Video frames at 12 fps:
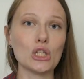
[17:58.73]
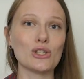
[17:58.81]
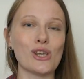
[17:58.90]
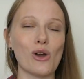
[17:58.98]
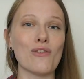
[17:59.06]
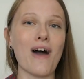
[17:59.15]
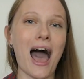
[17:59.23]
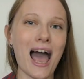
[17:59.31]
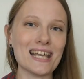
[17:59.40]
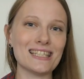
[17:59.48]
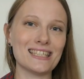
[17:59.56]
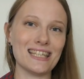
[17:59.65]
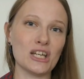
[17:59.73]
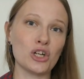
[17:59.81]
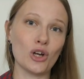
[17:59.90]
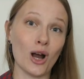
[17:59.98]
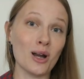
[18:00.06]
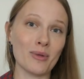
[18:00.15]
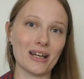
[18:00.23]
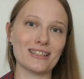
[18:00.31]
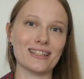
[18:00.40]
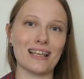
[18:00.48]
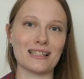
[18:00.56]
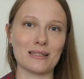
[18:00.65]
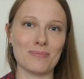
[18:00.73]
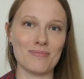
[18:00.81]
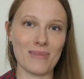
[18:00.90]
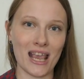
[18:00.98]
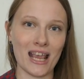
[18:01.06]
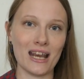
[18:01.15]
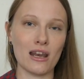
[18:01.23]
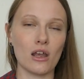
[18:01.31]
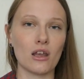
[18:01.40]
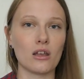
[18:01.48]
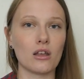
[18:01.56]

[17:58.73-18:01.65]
So if I see a garment that's made